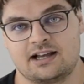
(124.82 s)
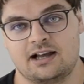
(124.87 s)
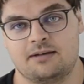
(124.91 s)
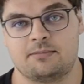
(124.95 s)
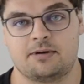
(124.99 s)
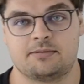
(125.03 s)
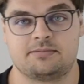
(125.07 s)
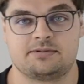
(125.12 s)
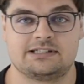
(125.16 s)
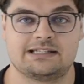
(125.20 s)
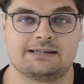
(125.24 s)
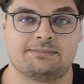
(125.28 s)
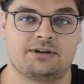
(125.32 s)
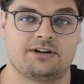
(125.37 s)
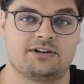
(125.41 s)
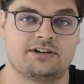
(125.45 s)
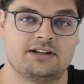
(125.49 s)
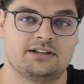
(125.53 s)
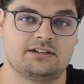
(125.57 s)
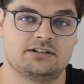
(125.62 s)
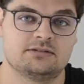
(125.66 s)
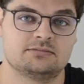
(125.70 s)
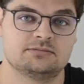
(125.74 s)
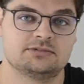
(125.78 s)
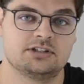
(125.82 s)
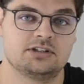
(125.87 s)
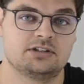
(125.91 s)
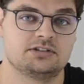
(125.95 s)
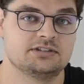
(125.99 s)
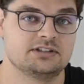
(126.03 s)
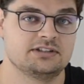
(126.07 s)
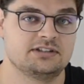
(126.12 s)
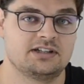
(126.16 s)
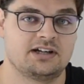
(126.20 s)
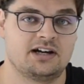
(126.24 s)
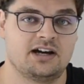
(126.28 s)
come up semi-randomly all
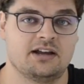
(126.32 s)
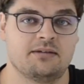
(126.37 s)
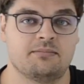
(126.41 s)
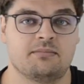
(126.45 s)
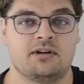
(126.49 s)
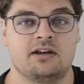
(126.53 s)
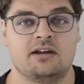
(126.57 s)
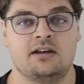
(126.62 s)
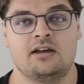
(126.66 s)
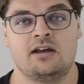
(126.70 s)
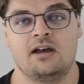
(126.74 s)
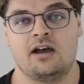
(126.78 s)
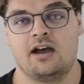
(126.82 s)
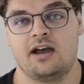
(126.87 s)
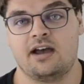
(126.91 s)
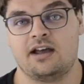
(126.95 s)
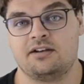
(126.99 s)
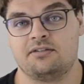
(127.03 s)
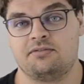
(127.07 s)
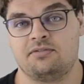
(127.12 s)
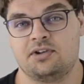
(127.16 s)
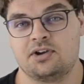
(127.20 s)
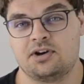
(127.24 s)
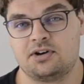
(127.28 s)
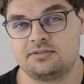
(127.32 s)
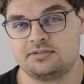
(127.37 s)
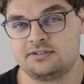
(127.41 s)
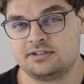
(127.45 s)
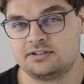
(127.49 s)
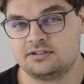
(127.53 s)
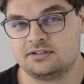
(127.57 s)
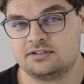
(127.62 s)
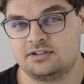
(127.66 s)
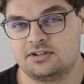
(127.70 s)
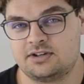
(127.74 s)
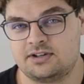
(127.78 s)
the time, and we
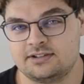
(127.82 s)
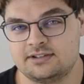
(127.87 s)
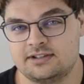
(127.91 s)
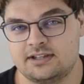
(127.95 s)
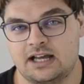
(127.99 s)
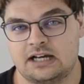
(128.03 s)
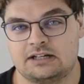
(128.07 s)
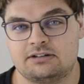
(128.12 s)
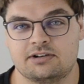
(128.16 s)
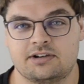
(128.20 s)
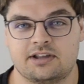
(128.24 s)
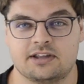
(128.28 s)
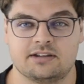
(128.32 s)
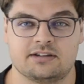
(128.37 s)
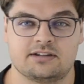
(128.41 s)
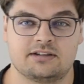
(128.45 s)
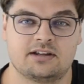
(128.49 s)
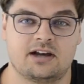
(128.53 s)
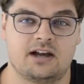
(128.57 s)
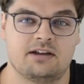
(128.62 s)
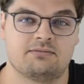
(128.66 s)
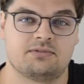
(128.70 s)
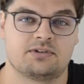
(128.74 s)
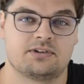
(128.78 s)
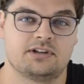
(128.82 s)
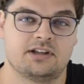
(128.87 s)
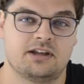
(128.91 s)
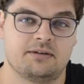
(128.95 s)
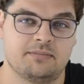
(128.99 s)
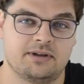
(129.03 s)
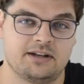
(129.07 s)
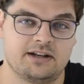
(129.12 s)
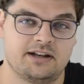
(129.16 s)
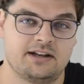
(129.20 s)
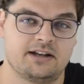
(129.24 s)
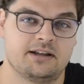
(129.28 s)
often don't allocate time for
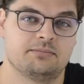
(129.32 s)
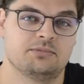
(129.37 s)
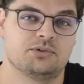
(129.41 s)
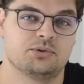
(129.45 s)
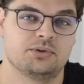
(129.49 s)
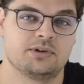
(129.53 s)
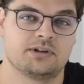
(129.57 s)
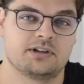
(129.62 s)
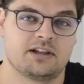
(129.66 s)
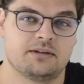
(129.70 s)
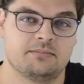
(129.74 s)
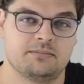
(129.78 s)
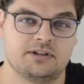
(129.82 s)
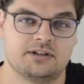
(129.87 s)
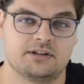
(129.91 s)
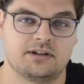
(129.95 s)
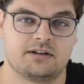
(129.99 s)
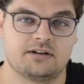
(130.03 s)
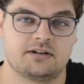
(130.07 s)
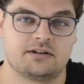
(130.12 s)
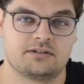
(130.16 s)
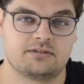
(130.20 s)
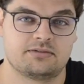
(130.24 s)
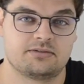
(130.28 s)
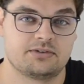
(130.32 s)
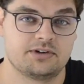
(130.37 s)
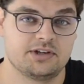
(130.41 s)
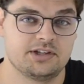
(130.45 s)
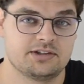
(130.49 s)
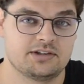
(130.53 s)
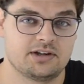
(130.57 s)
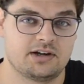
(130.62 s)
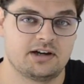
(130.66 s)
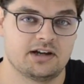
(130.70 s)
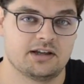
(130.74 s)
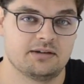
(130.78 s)
them and end up doing them in our free
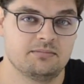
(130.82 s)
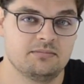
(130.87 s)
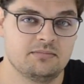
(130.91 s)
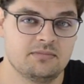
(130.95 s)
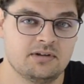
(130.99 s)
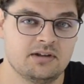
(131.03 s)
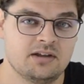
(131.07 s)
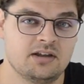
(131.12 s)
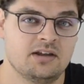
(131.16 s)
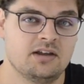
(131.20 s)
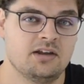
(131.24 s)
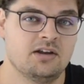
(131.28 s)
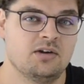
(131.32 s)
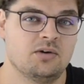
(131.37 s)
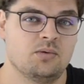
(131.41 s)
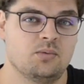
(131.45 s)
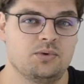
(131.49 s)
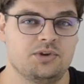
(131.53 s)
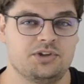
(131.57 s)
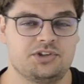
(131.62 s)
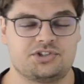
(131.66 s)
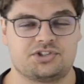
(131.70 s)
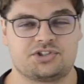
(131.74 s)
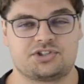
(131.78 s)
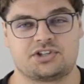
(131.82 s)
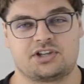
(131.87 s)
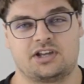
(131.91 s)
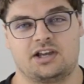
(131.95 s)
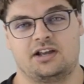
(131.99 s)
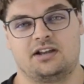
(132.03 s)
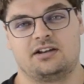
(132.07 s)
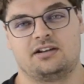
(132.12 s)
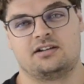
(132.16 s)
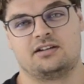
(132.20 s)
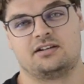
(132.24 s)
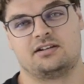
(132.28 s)
time, which
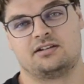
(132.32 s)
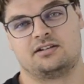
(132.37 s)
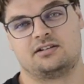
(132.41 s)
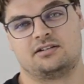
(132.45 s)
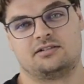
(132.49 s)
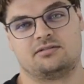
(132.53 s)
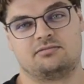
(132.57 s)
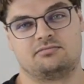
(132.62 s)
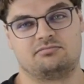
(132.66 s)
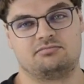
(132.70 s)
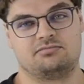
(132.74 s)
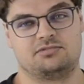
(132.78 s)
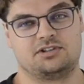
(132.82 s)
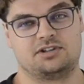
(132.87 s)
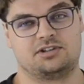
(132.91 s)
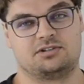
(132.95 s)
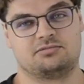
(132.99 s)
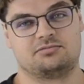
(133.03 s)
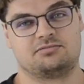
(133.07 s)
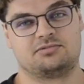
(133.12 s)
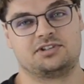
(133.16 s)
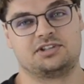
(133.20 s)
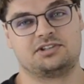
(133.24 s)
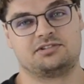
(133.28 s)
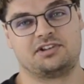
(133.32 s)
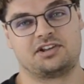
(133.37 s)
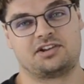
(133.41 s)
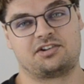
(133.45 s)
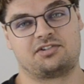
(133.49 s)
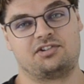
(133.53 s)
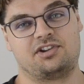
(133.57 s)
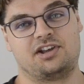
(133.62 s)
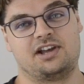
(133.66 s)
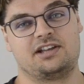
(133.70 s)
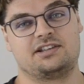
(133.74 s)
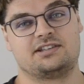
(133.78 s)
can uh, you know, really
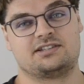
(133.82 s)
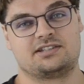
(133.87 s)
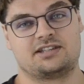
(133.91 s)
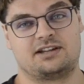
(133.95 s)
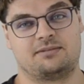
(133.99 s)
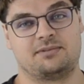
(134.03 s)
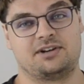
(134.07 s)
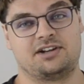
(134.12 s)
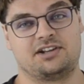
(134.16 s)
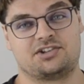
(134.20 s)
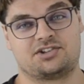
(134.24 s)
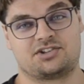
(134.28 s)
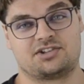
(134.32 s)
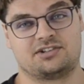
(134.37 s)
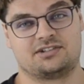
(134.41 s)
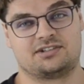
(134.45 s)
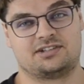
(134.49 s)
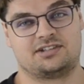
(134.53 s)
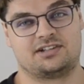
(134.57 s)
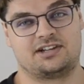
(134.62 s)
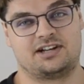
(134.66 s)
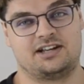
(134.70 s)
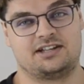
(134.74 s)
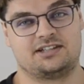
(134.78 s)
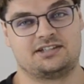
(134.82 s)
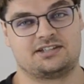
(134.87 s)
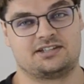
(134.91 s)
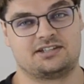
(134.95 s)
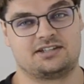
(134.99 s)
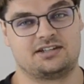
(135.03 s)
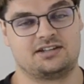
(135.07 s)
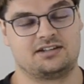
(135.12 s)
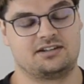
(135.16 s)
create some additional stress,